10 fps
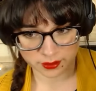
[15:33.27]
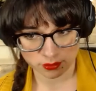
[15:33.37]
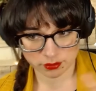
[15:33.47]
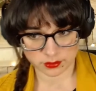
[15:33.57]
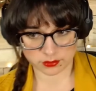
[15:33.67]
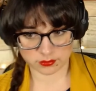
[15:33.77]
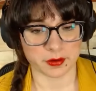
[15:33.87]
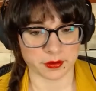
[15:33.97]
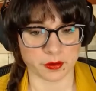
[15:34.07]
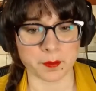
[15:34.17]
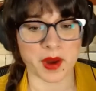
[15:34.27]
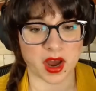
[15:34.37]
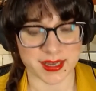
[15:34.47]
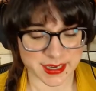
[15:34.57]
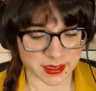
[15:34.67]
like, I don't know, your
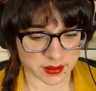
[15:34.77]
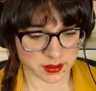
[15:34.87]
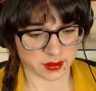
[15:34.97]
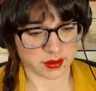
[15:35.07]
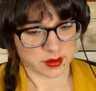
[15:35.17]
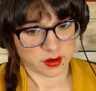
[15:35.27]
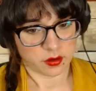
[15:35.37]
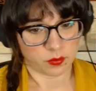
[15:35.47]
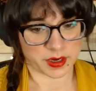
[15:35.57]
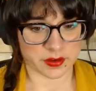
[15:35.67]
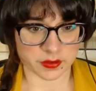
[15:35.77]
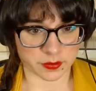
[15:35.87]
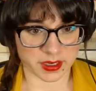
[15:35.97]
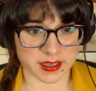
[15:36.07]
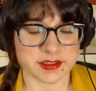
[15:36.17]
body when you're
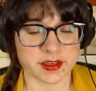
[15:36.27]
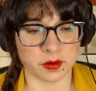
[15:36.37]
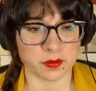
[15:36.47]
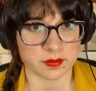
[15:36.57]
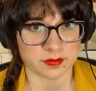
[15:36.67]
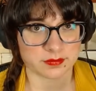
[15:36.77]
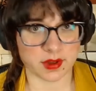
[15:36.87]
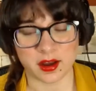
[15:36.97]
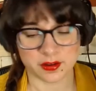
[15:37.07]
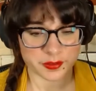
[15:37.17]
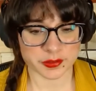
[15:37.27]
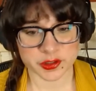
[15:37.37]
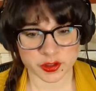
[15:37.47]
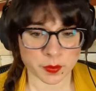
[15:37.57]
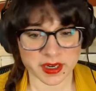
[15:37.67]
doing it. So there's
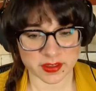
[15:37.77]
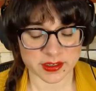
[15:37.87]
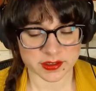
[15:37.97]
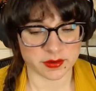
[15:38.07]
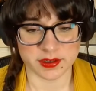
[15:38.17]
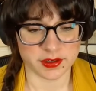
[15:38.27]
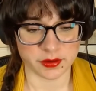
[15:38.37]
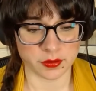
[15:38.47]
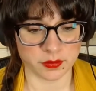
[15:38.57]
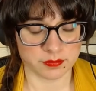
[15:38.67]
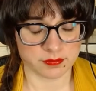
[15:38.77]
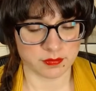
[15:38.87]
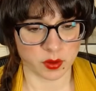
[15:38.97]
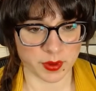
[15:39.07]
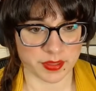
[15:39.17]
just so many things you can do
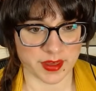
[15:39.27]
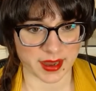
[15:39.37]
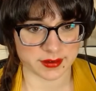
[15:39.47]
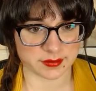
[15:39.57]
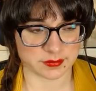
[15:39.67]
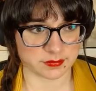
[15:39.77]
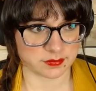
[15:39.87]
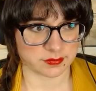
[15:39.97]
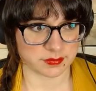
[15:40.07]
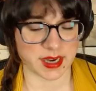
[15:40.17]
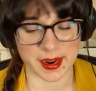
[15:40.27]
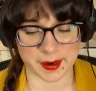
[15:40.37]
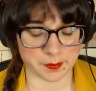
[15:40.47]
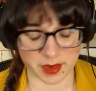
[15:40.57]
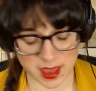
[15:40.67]
with that
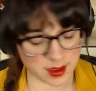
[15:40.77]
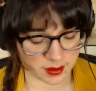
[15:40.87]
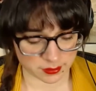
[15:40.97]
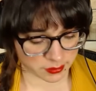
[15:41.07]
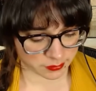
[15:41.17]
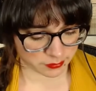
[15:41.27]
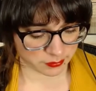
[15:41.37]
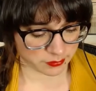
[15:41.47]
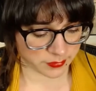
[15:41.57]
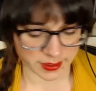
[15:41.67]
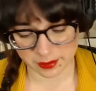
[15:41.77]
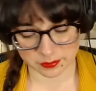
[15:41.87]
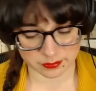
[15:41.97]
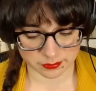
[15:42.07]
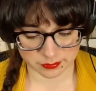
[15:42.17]
time mechanic that
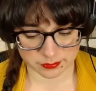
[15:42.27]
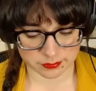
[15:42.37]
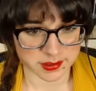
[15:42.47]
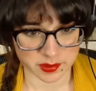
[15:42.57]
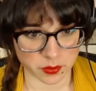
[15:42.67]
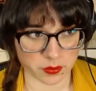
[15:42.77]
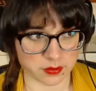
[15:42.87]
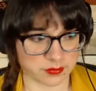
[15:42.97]
I think is so cool.